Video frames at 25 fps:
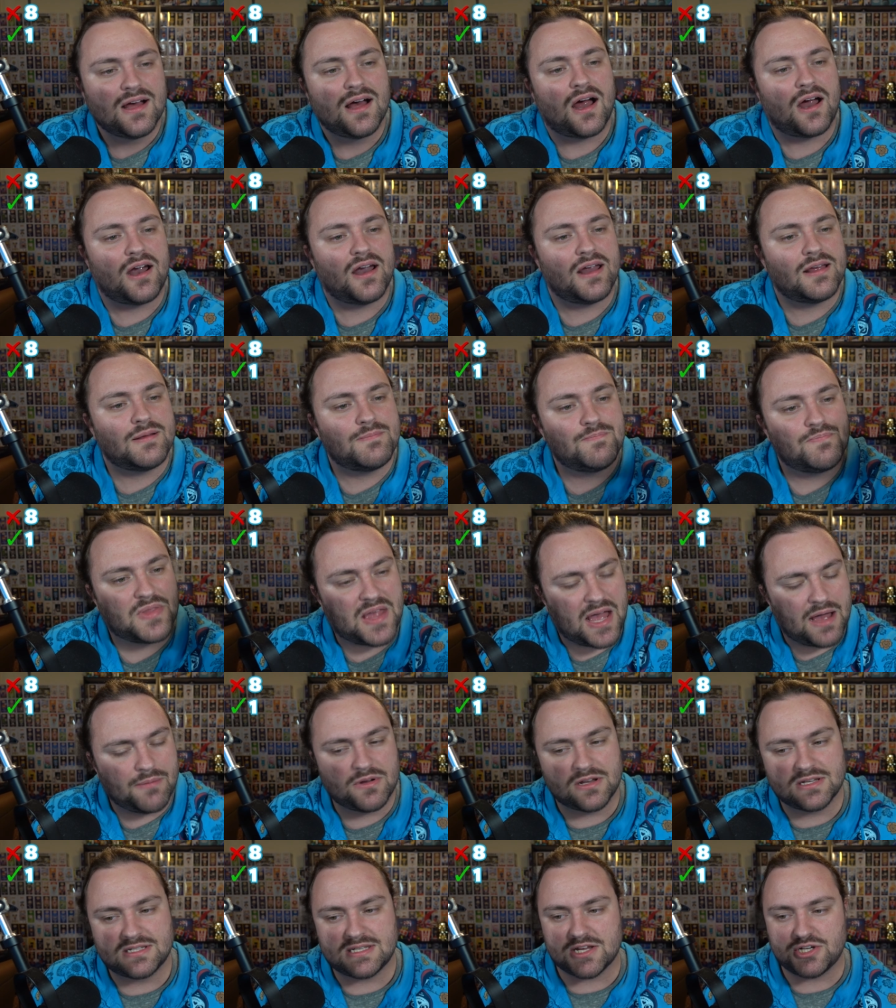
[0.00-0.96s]
All right,
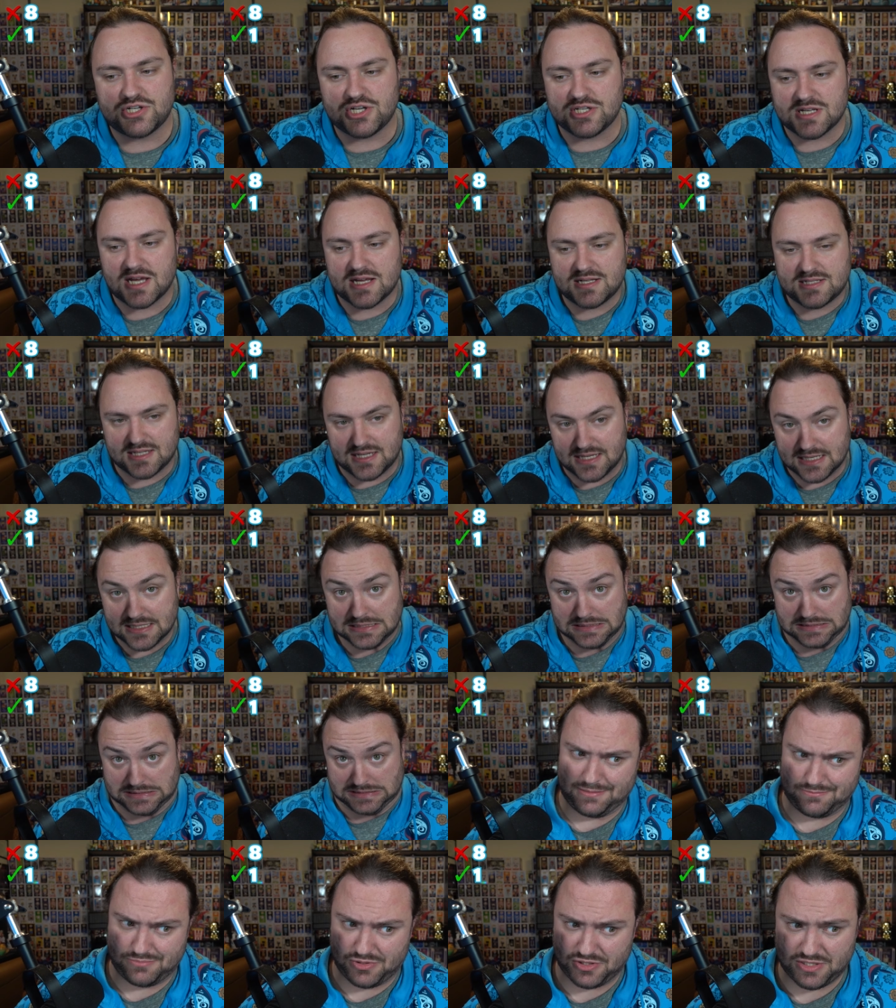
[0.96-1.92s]
I'm gonna say she's 18.
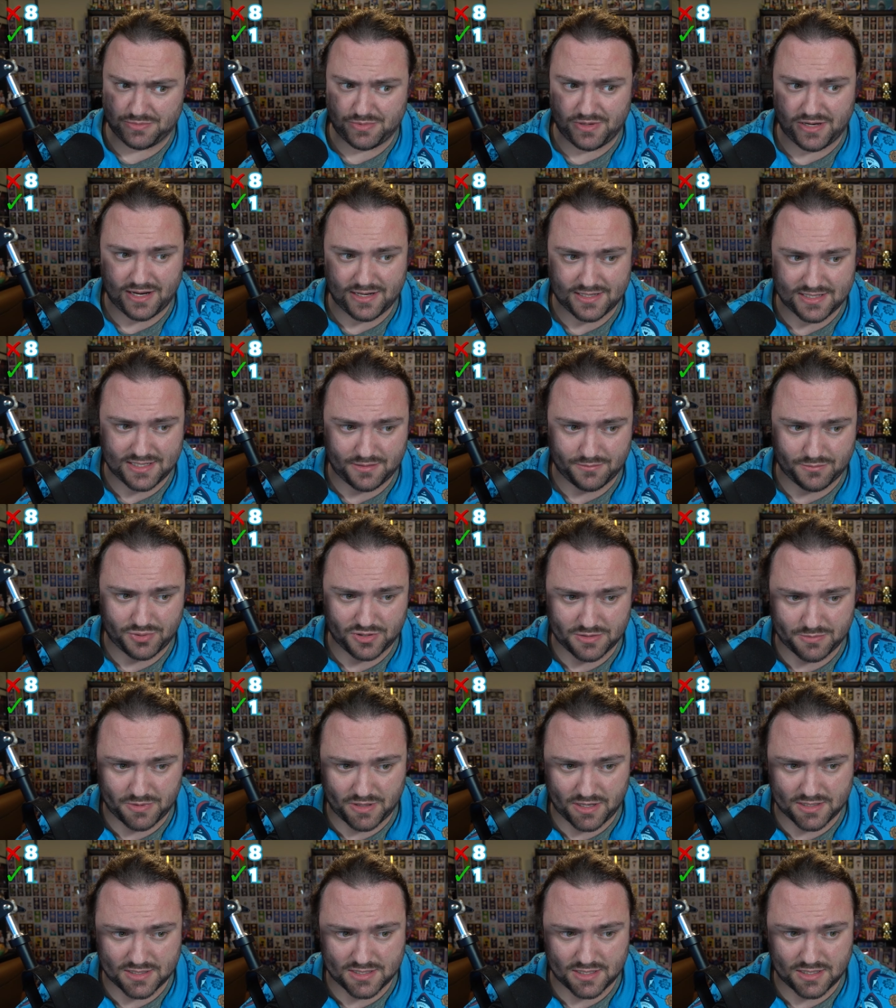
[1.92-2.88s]
Please be 18. Please
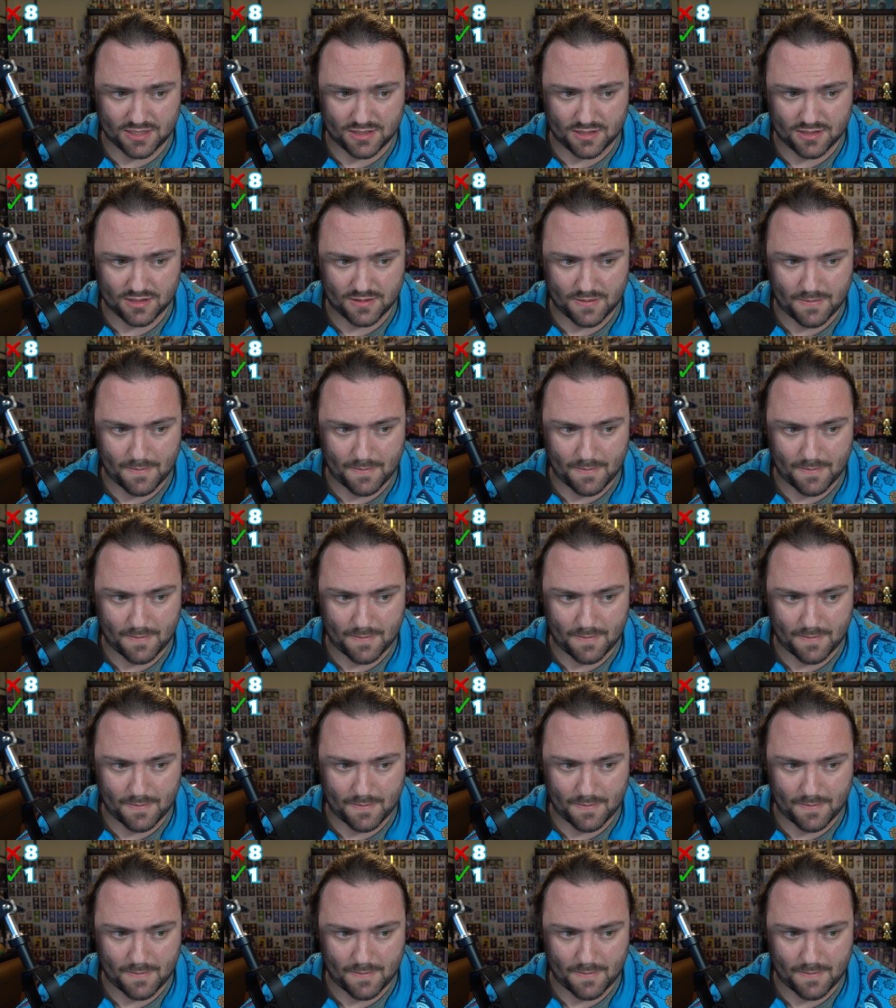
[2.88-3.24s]
be 18.